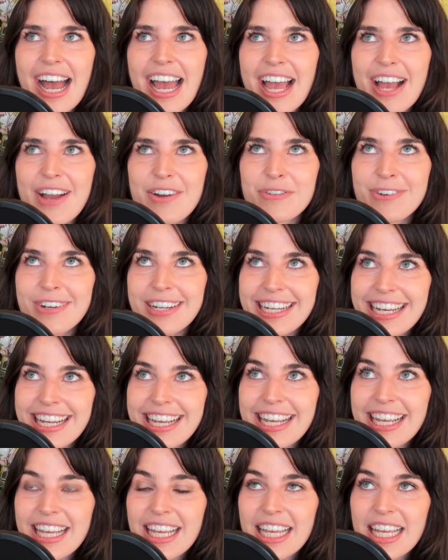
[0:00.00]

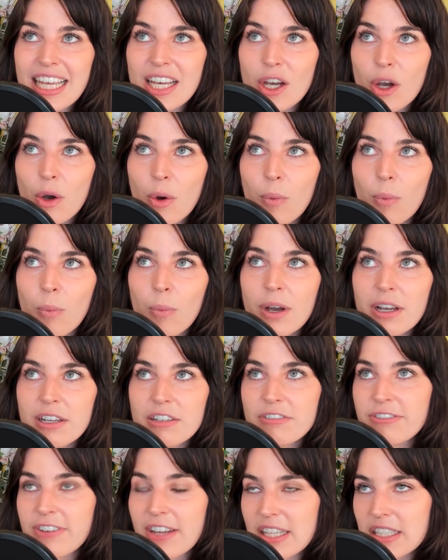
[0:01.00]
reading what
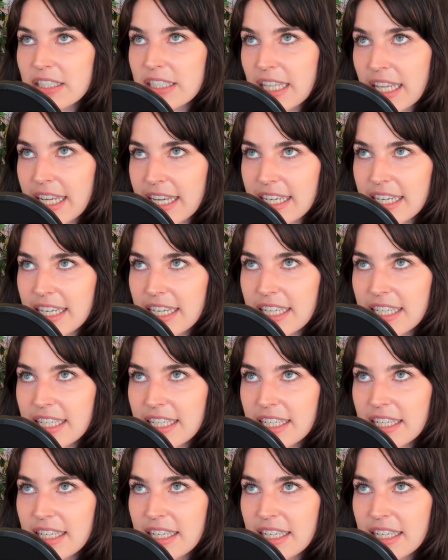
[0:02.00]
felt like